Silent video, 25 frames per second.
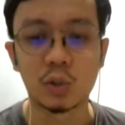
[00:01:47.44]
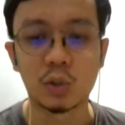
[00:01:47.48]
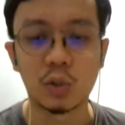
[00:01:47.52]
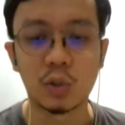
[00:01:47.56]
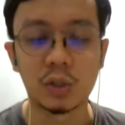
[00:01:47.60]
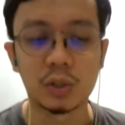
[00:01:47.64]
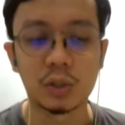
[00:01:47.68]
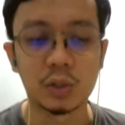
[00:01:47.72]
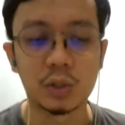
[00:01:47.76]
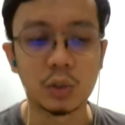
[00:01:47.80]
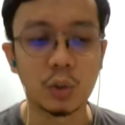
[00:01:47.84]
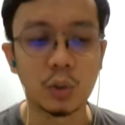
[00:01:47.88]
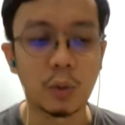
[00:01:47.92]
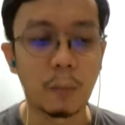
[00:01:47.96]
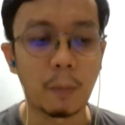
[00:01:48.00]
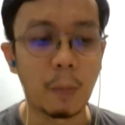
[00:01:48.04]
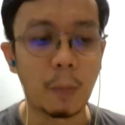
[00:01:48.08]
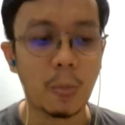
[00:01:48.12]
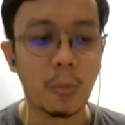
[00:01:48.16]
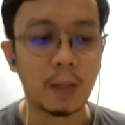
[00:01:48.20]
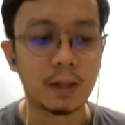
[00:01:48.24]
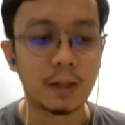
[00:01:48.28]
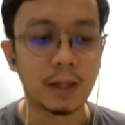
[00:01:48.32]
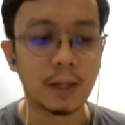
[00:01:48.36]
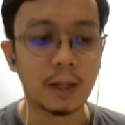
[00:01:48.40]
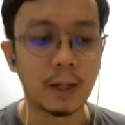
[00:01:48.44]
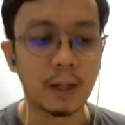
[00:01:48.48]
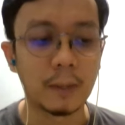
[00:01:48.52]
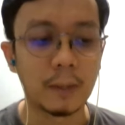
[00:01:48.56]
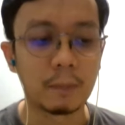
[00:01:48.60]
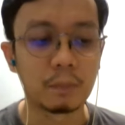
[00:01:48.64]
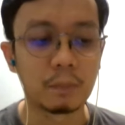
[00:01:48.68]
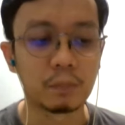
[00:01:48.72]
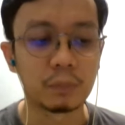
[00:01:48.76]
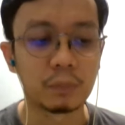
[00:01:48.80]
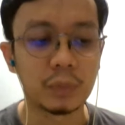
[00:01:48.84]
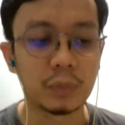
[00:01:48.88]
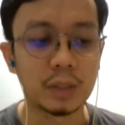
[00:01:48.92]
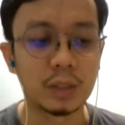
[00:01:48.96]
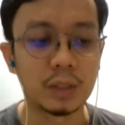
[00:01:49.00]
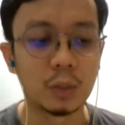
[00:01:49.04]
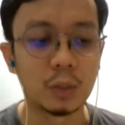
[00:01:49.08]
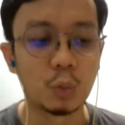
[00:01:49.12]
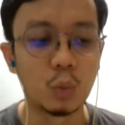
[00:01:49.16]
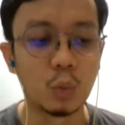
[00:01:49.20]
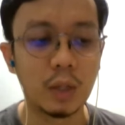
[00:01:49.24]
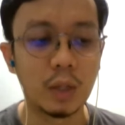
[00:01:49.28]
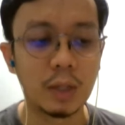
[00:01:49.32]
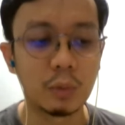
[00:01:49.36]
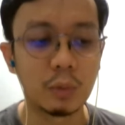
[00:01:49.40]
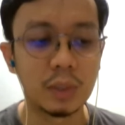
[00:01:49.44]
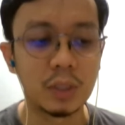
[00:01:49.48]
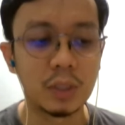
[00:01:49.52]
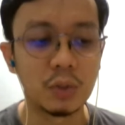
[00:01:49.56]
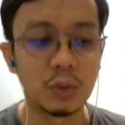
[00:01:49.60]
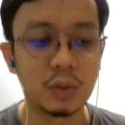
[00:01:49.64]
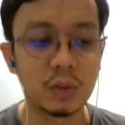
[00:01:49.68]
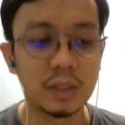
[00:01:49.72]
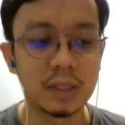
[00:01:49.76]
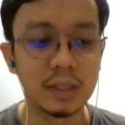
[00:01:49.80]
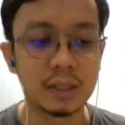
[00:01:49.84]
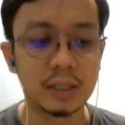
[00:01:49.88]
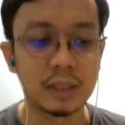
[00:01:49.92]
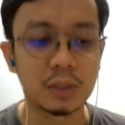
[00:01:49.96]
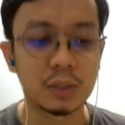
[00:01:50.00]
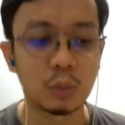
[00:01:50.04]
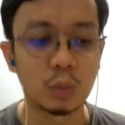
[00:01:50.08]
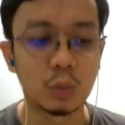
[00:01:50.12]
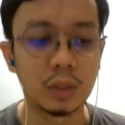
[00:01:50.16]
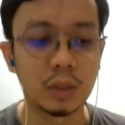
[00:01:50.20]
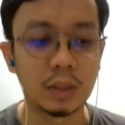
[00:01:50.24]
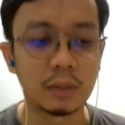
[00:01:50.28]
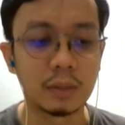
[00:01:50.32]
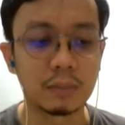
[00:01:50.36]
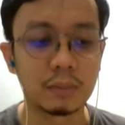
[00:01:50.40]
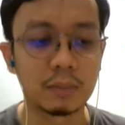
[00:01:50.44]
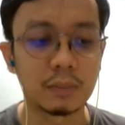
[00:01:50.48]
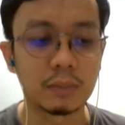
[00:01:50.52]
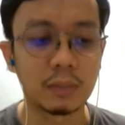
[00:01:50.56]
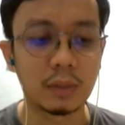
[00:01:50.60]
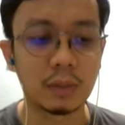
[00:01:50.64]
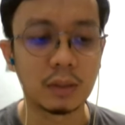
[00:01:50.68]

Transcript: and so on. So the way we do this is we